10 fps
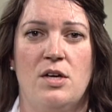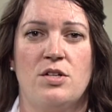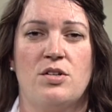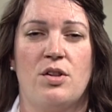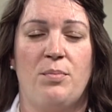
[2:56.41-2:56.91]

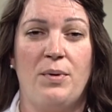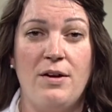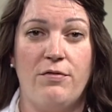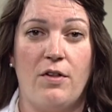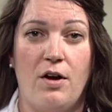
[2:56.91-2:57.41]
So the
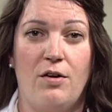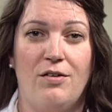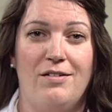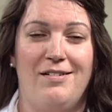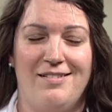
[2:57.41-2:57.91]
blood
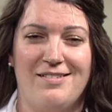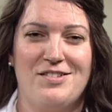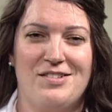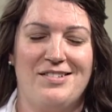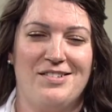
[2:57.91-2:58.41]
flow
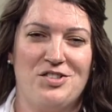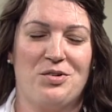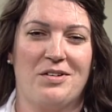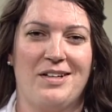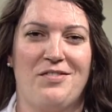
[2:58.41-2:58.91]

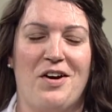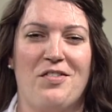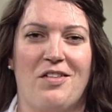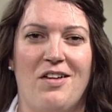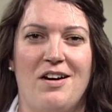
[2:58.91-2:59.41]
shortly of
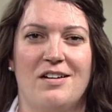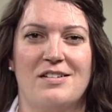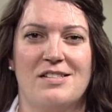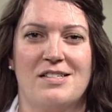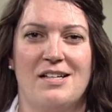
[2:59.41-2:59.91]
the
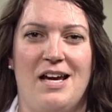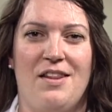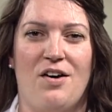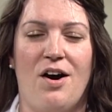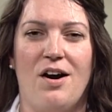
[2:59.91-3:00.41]
lungs
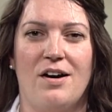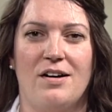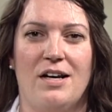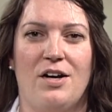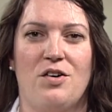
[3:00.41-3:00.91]
and the
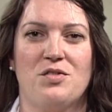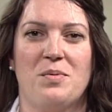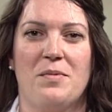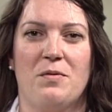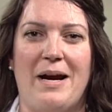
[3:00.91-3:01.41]
heart, it goes
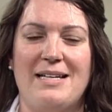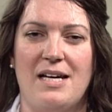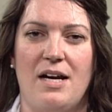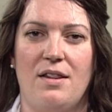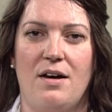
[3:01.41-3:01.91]
from the right
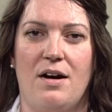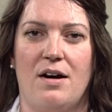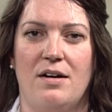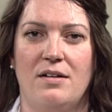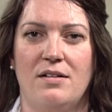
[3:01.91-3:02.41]
of the
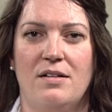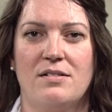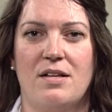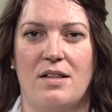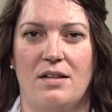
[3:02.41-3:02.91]
heart
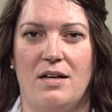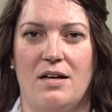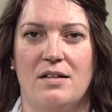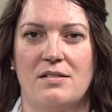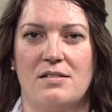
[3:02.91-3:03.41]
to the
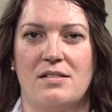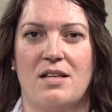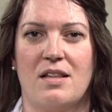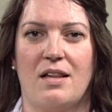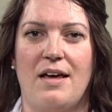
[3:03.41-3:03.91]
lungs
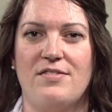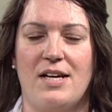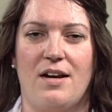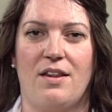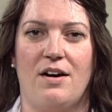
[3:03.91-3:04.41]
to the left
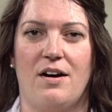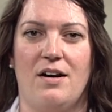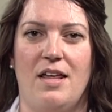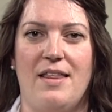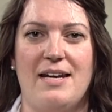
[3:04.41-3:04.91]
side of the heart
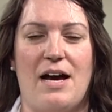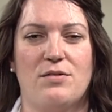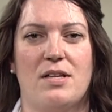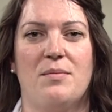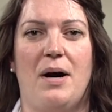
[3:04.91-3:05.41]
and then
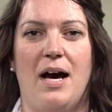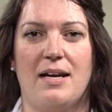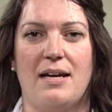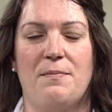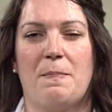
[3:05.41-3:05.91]
out to the
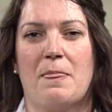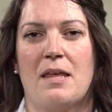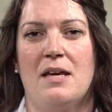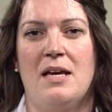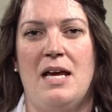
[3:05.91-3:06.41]
body.
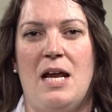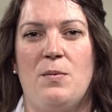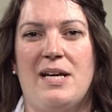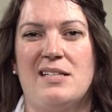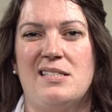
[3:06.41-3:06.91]
And
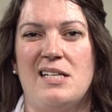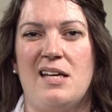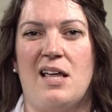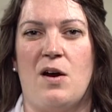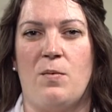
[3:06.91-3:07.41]
we can
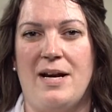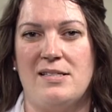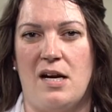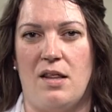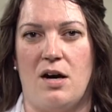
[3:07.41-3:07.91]
see that right
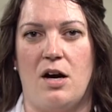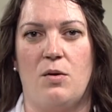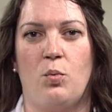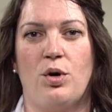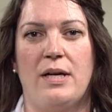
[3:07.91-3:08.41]
side of the
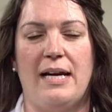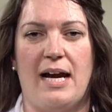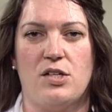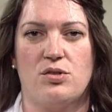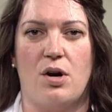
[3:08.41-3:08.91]
heart working
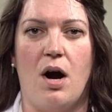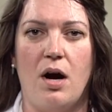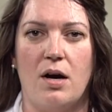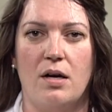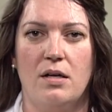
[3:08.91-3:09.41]
extra
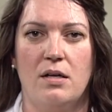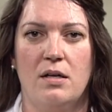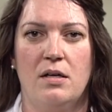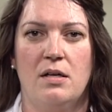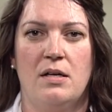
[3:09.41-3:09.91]
hard.
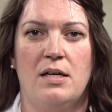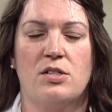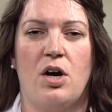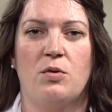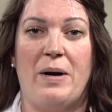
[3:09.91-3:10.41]
It's
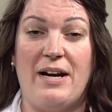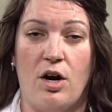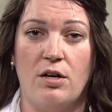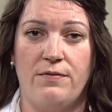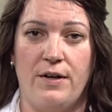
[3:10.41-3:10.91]
called right
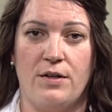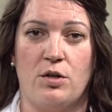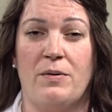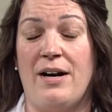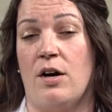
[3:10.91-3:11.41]
heart failure
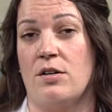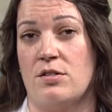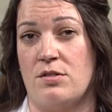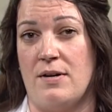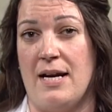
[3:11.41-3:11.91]
or right heart
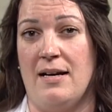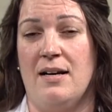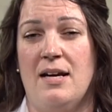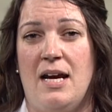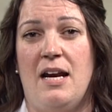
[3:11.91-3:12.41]
strain.
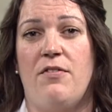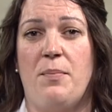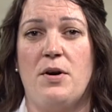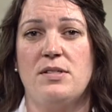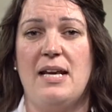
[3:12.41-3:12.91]
And if a
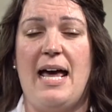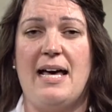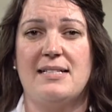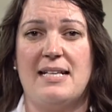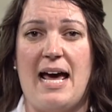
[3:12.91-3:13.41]
person
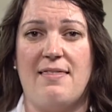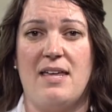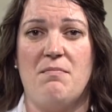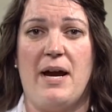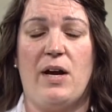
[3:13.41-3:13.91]
has that,
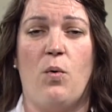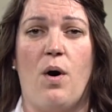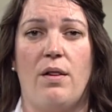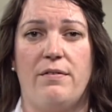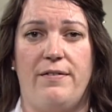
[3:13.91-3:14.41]
they might
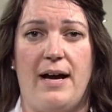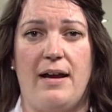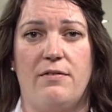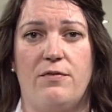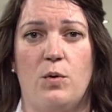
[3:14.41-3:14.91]

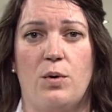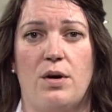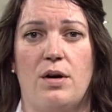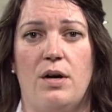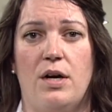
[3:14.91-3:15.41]
qualify
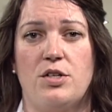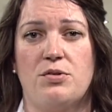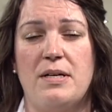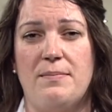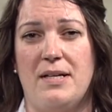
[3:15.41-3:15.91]
for a
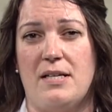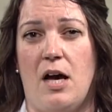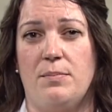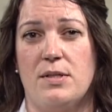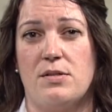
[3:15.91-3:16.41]
treatment to
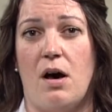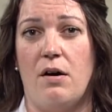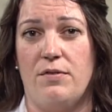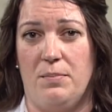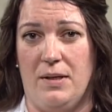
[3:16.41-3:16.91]
help
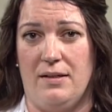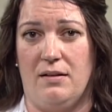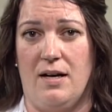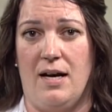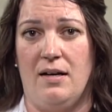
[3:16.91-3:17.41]
dissolve the blood
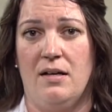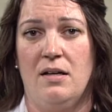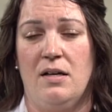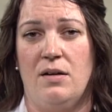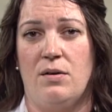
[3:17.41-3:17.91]
clot
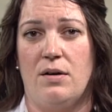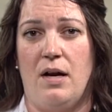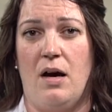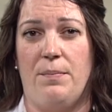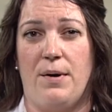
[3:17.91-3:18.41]
in order to
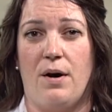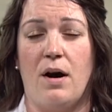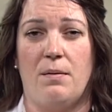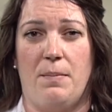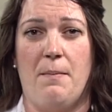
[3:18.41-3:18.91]
help their
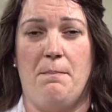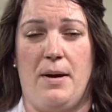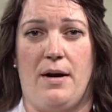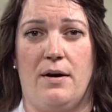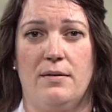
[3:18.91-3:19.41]
heart pump
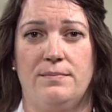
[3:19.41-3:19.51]
better.